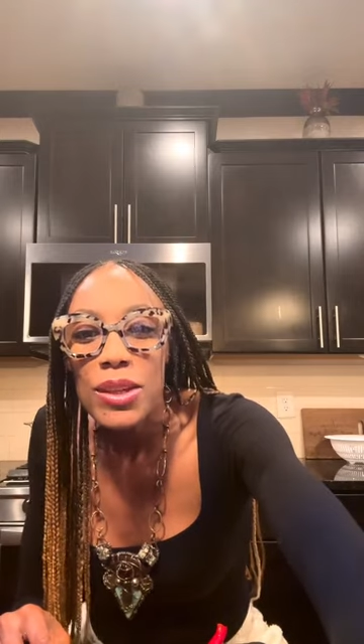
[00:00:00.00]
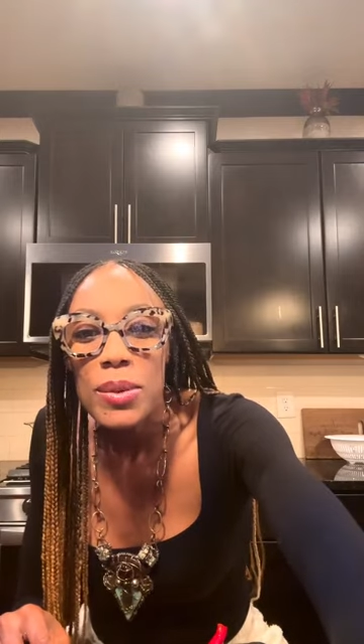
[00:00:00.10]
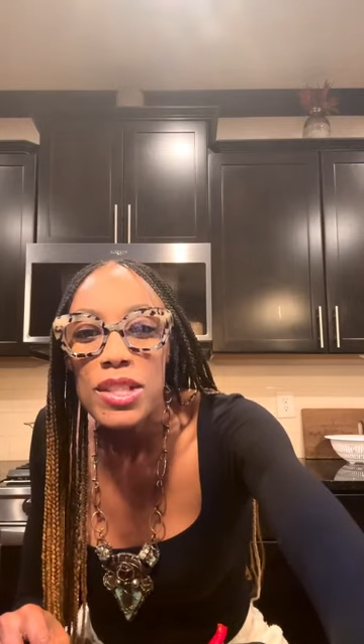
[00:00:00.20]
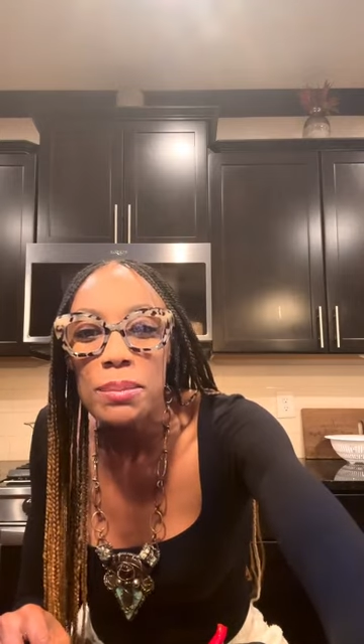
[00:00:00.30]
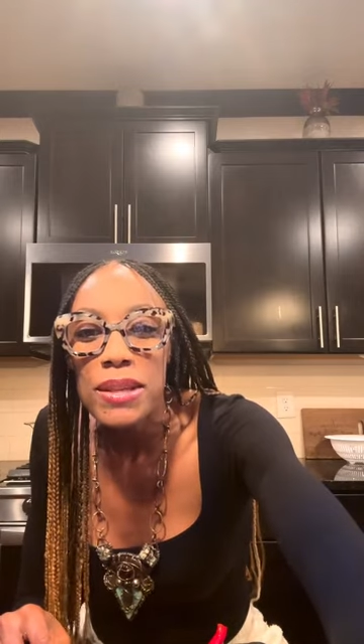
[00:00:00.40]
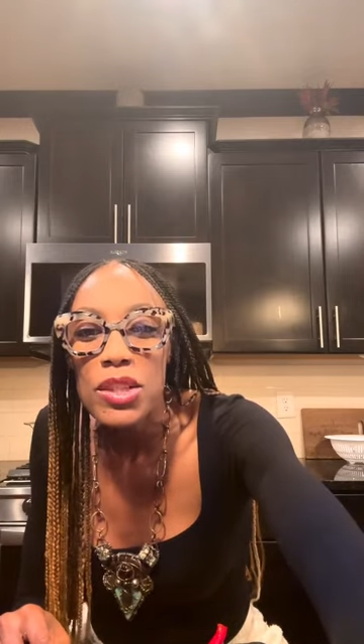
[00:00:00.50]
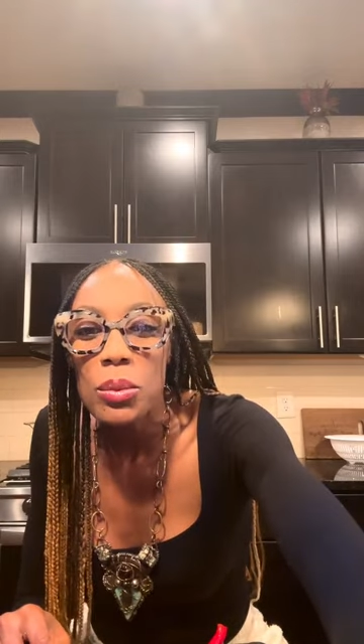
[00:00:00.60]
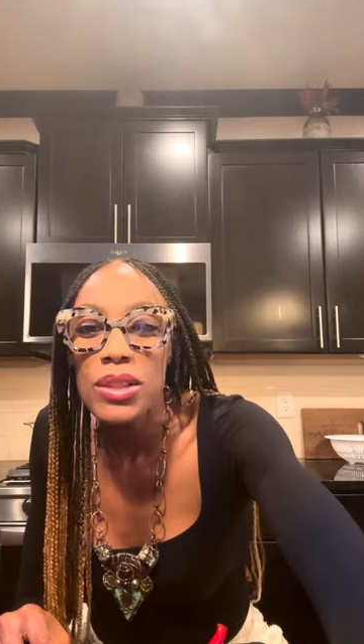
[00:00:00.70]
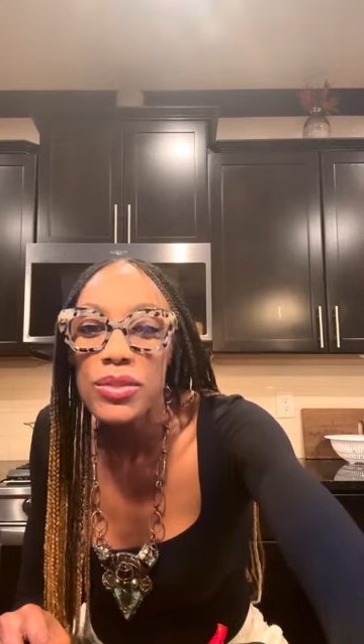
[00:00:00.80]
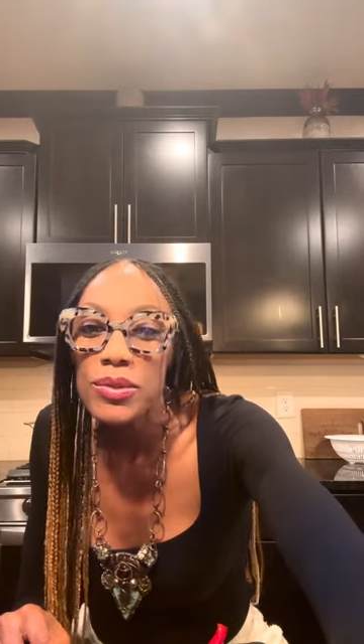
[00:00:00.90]
You wish the pizza
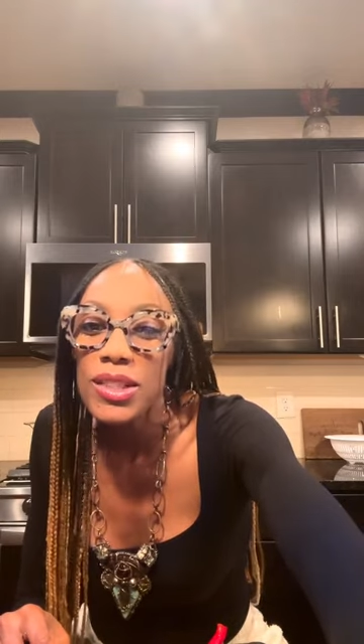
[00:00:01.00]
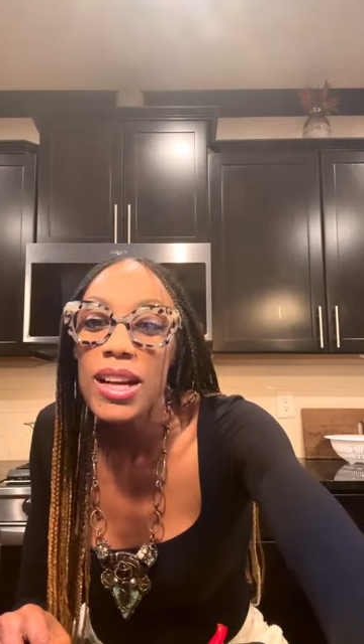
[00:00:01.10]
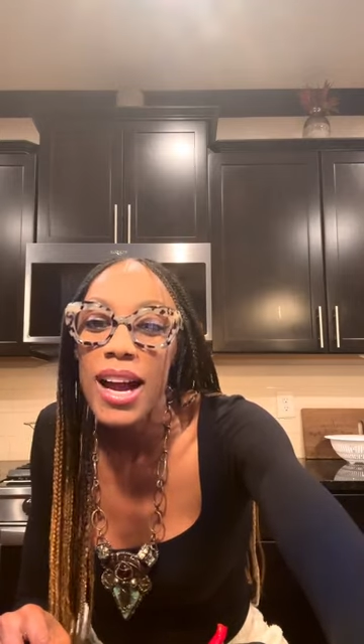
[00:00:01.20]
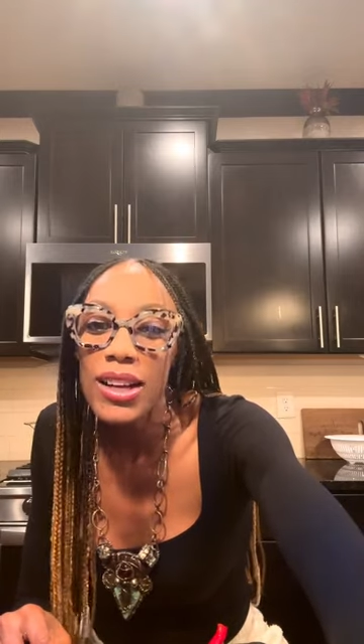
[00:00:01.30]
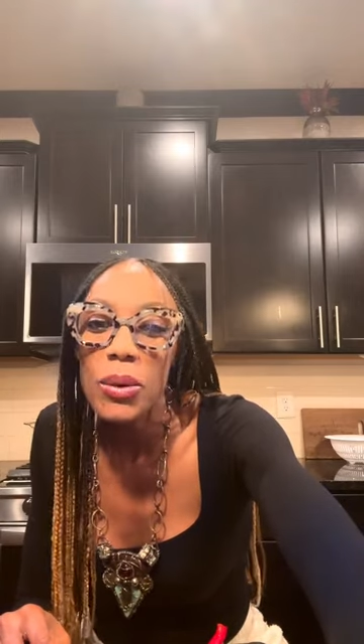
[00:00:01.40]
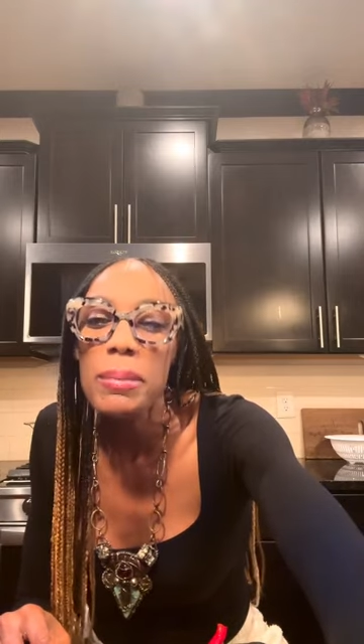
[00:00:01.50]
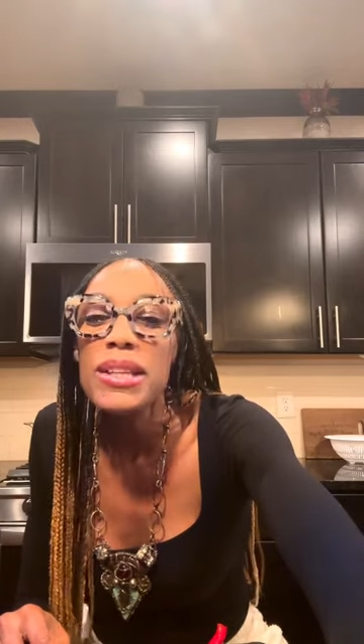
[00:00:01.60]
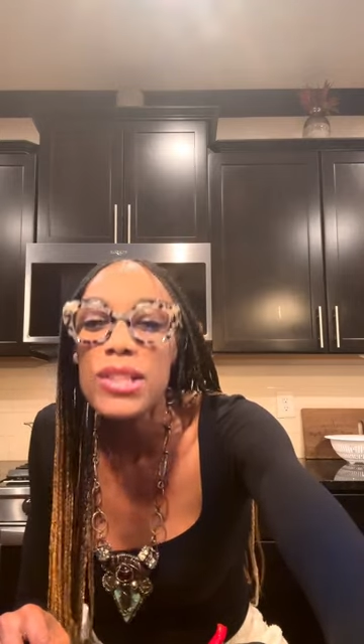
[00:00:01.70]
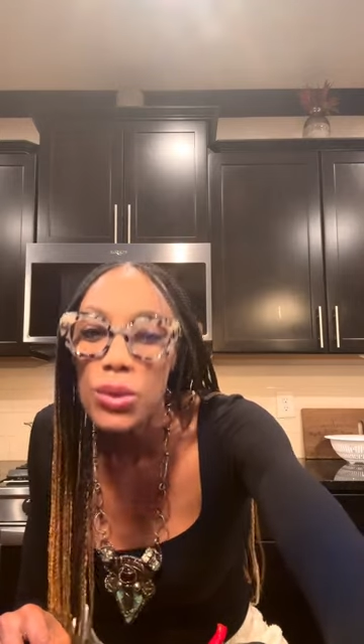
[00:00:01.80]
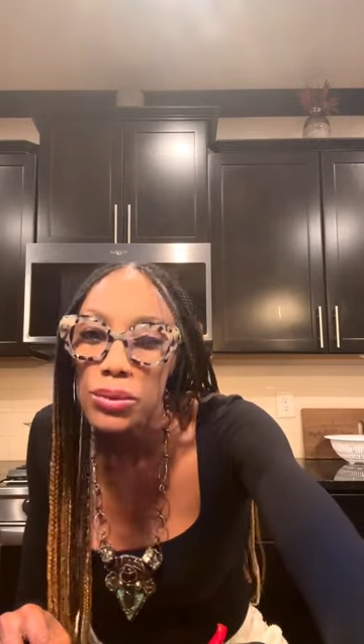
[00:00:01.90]
was from Chicago.
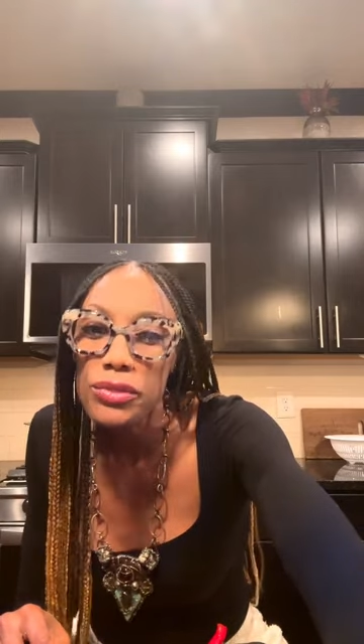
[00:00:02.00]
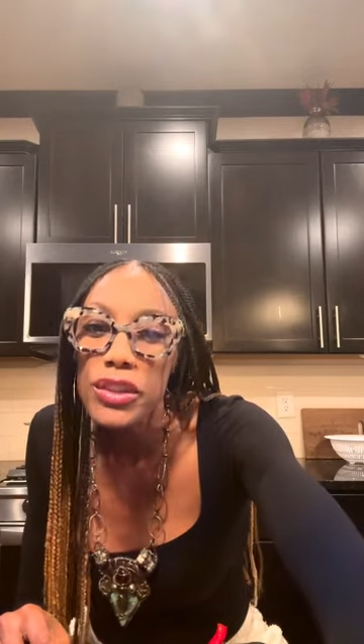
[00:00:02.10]
Me too,